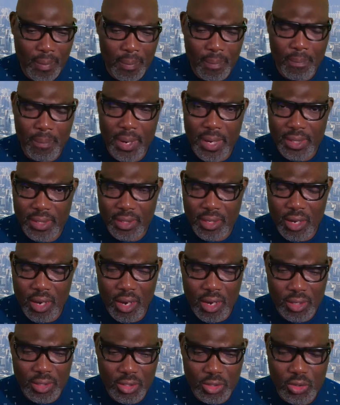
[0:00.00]
But
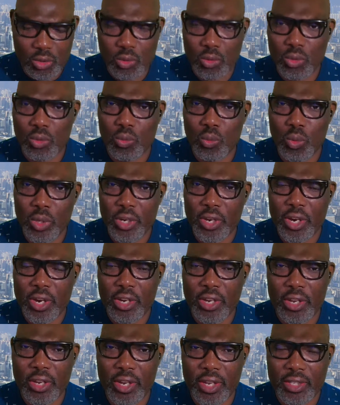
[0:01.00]
God is good. We are
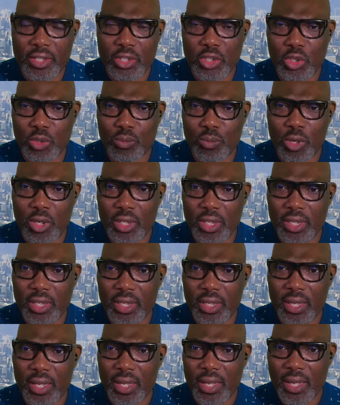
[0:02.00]
here this
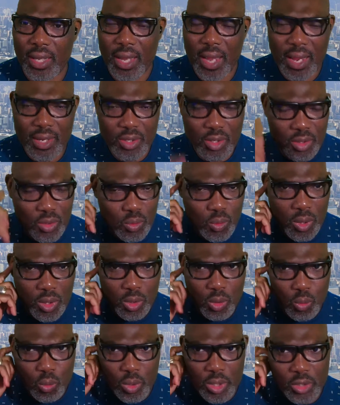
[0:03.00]
morning. I just want
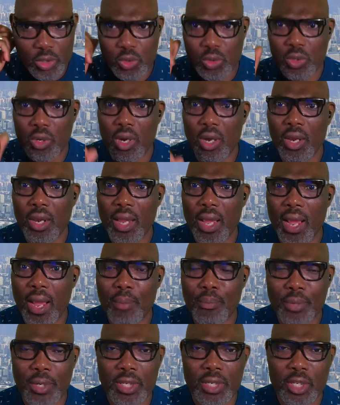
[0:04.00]
to wish you all
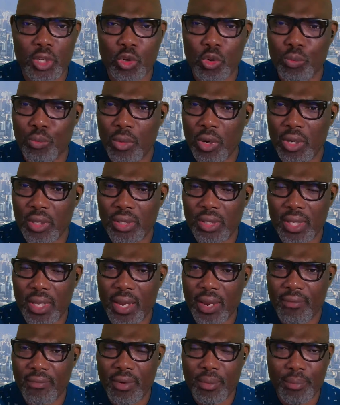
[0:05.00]
happy new month,
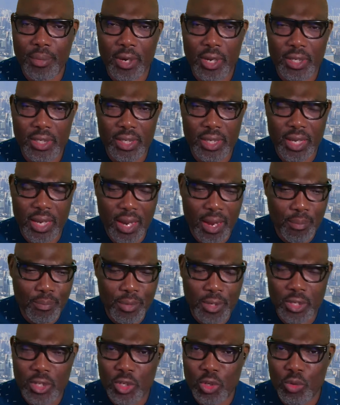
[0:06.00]
everybody.
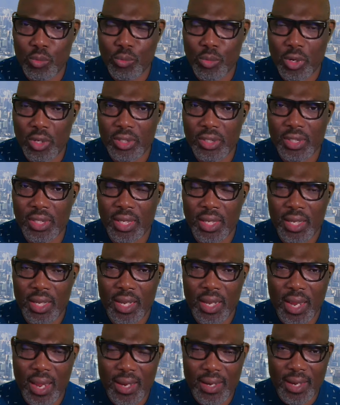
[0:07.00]
Happy new month
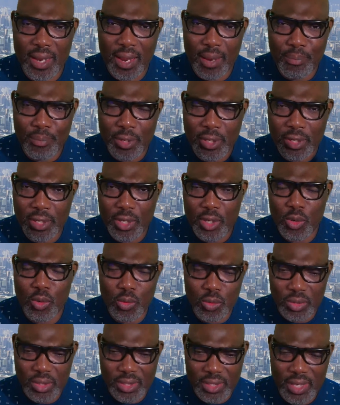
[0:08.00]
and happy
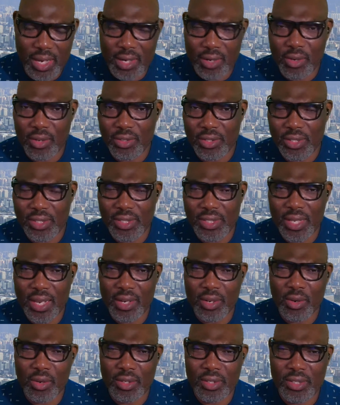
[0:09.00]
new second,
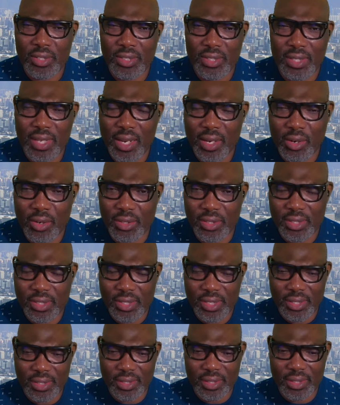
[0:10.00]
second, second
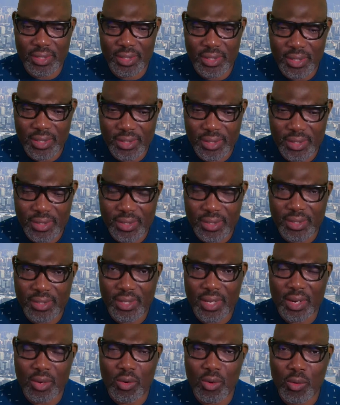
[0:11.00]
season. This is the
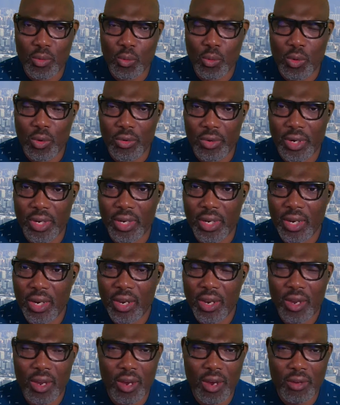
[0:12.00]
second quarter
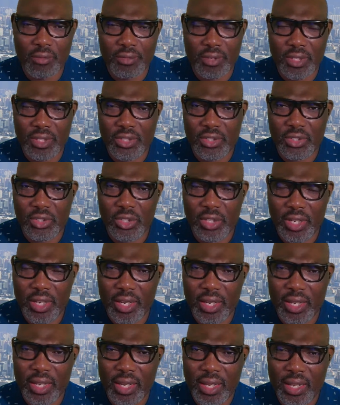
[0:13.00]
of this
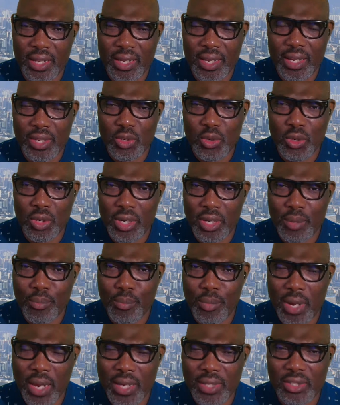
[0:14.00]
year. Can you
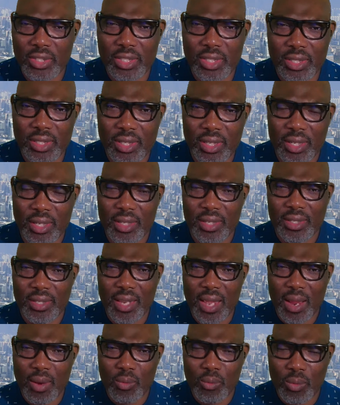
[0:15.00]
imagine
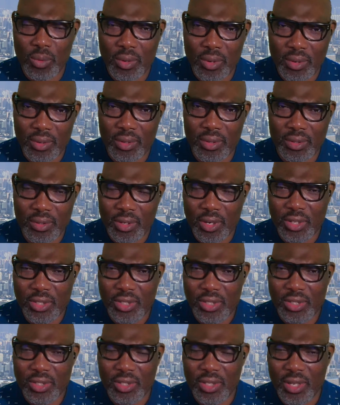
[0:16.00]
that?
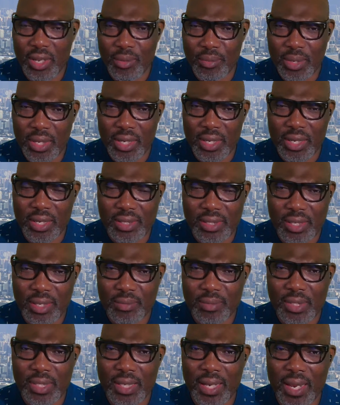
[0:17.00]
Just I mean, it
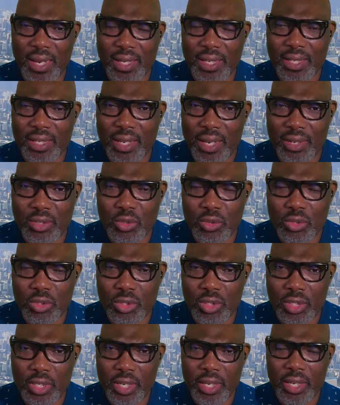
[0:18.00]
seems like
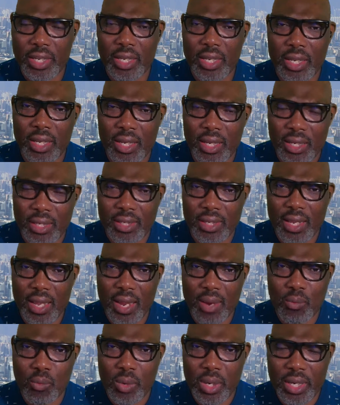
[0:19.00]
yesterday
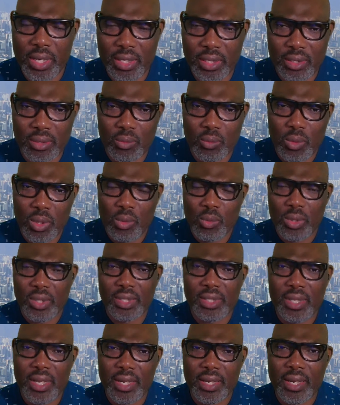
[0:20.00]
that we we were
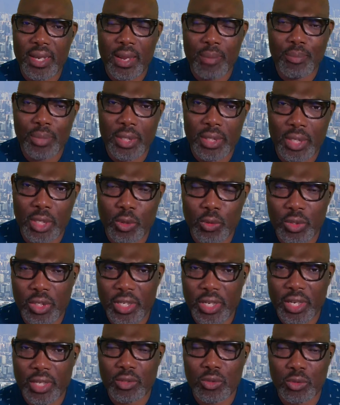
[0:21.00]
saying happy new
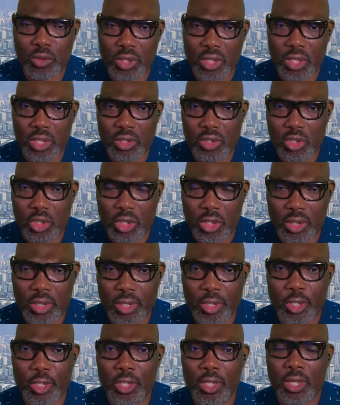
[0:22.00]
year to each
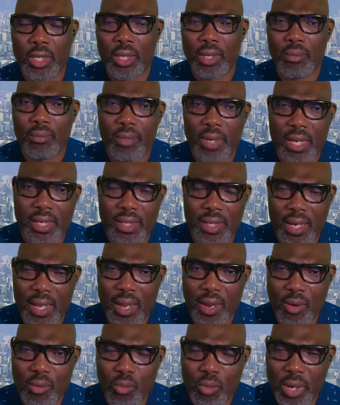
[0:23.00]
other, but
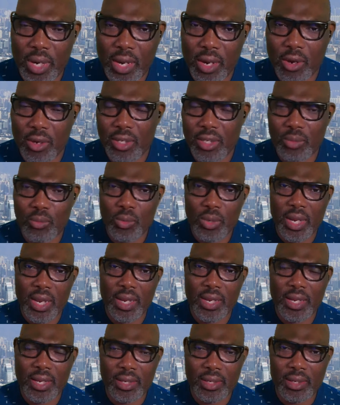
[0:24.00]
now we are we
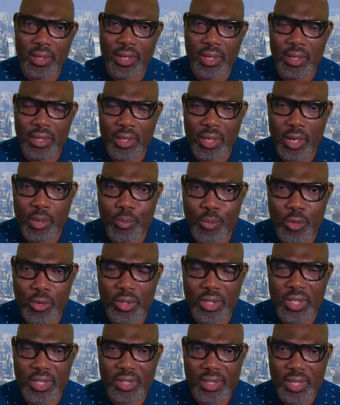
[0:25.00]
are in in April,
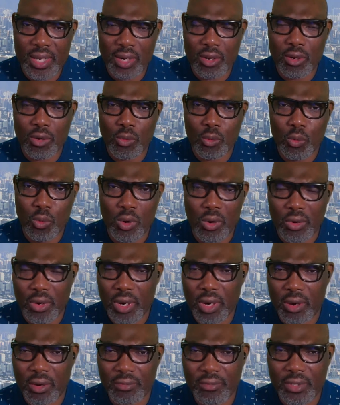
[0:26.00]
the second quarter
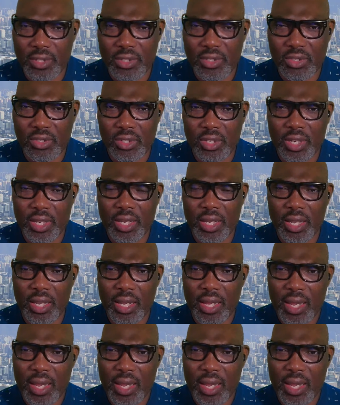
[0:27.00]
of this year.